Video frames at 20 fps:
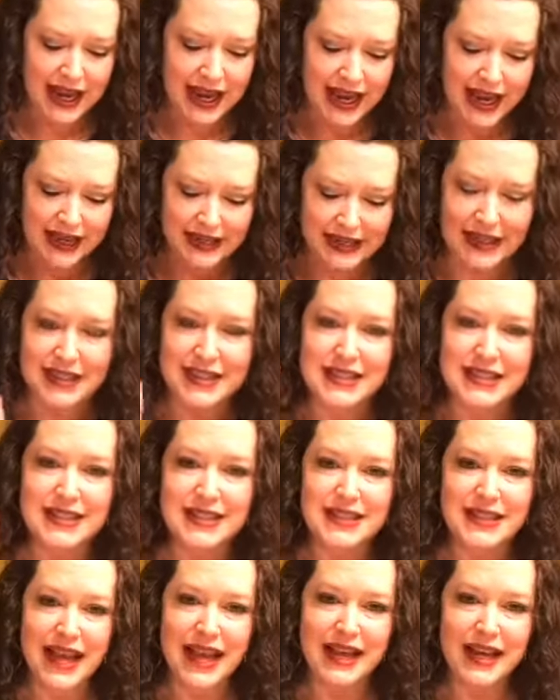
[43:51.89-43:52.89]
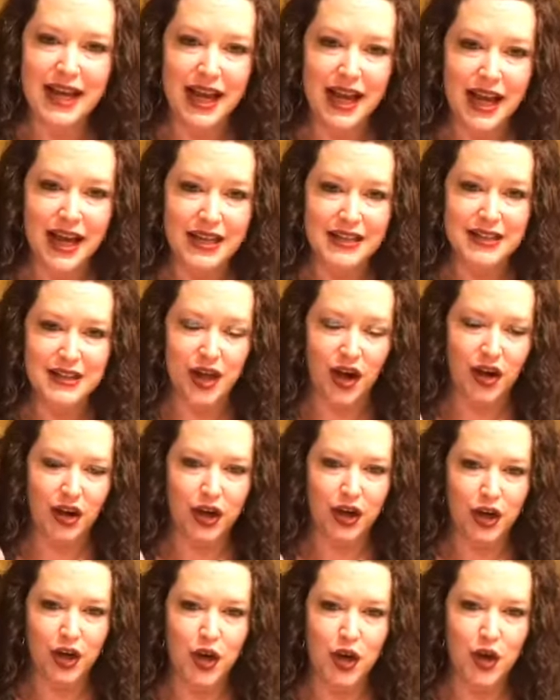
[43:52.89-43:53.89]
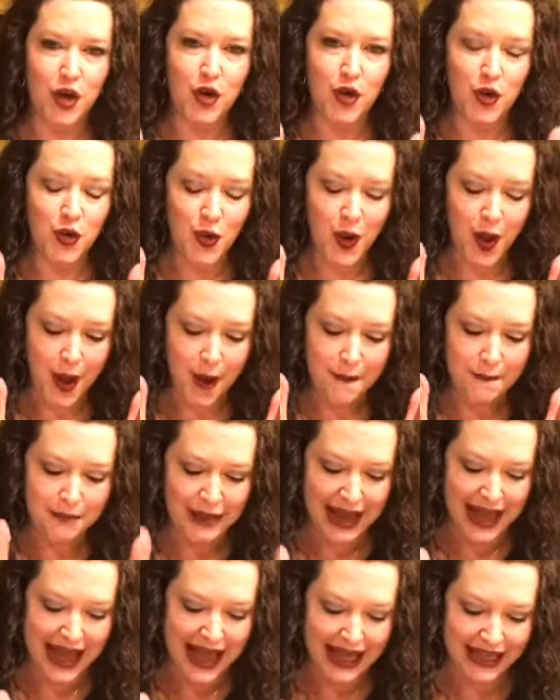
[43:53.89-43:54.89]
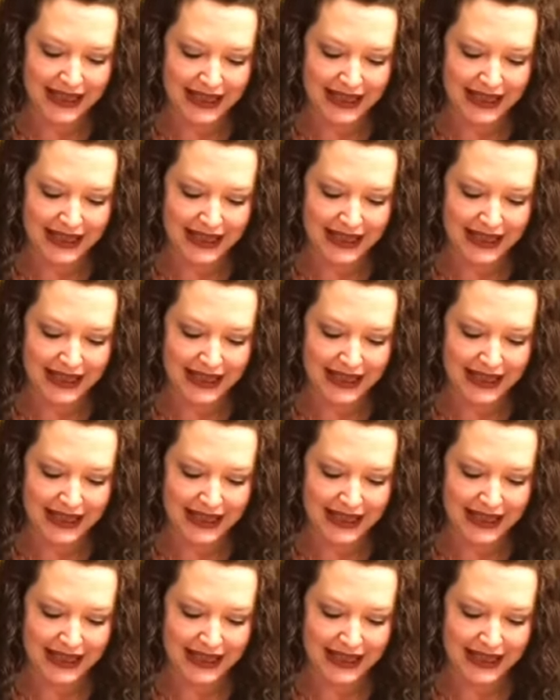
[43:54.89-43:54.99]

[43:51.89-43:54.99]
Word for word: and to set us on a new path.